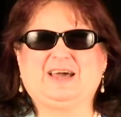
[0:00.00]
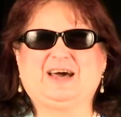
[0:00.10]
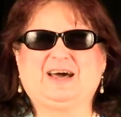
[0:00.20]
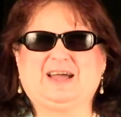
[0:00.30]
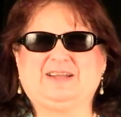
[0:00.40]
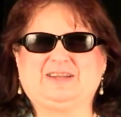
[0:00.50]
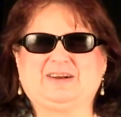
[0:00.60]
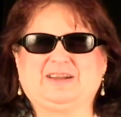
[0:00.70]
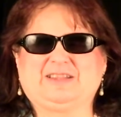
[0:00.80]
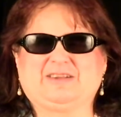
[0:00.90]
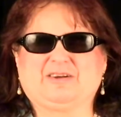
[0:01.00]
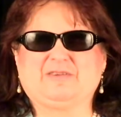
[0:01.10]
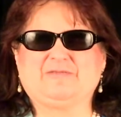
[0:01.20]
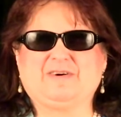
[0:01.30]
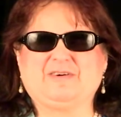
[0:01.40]
I generally start
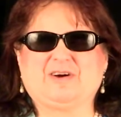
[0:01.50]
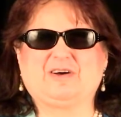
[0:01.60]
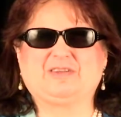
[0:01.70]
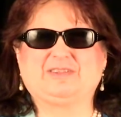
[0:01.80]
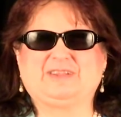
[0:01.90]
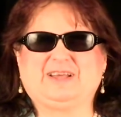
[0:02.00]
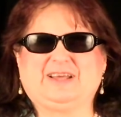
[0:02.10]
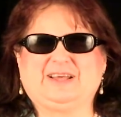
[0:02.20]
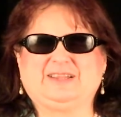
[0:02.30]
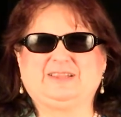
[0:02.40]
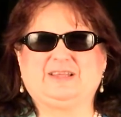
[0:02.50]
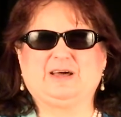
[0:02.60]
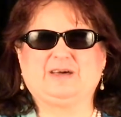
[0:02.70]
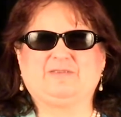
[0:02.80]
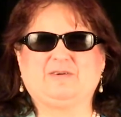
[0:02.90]
on phone calls, and
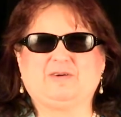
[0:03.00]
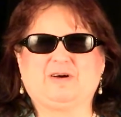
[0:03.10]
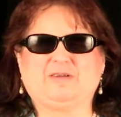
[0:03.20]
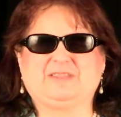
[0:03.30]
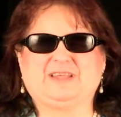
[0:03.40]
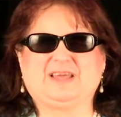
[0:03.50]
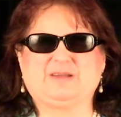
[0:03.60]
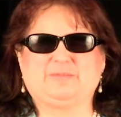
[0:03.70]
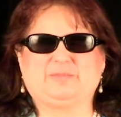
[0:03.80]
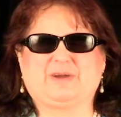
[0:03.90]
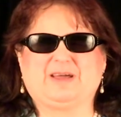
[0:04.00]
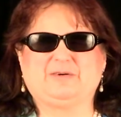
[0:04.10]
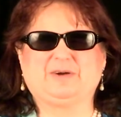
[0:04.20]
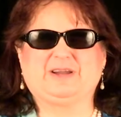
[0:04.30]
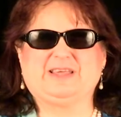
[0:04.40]
the phone calls that get
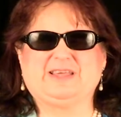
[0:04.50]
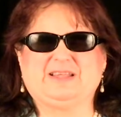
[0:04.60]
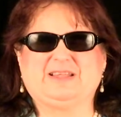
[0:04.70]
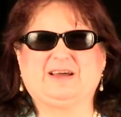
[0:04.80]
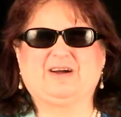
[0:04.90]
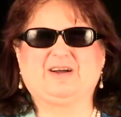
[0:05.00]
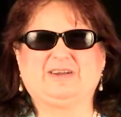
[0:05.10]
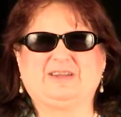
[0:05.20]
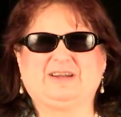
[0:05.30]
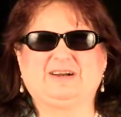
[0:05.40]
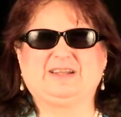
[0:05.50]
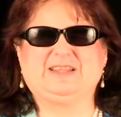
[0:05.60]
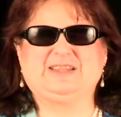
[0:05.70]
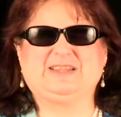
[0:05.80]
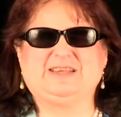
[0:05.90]
priority are
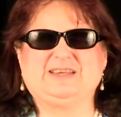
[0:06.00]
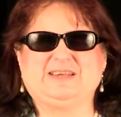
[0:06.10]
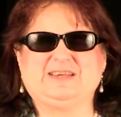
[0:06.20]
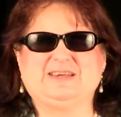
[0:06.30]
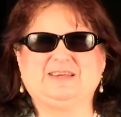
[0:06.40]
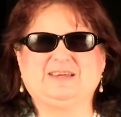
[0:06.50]
generally the